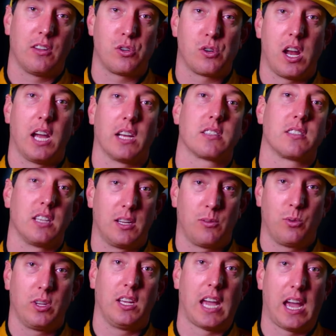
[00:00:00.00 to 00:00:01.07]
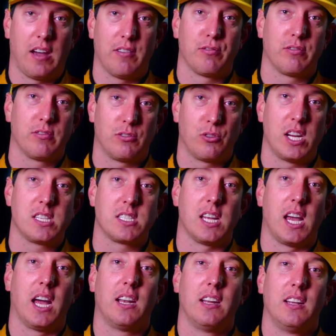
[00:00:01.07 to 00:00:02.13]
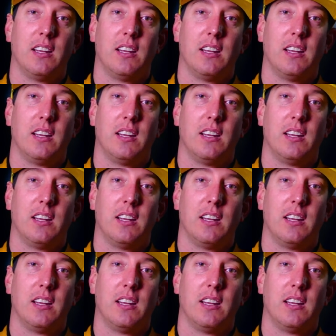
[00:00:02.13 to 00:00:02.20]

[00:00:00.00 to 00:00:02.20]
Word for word: the tracks that we have raced at